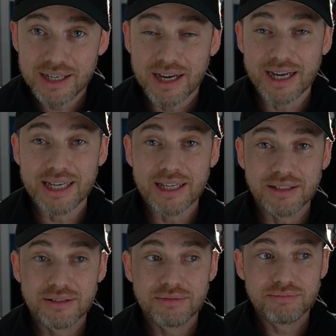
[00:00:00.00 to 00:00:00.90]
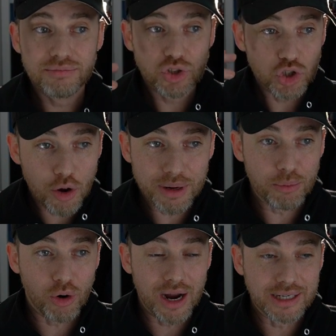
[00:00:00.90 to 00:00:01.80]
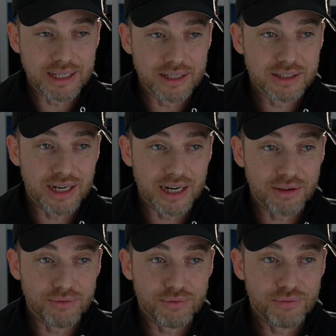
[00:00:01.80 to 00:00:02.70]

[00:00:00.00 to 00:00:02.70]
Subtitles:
I get so many more ideas and I can,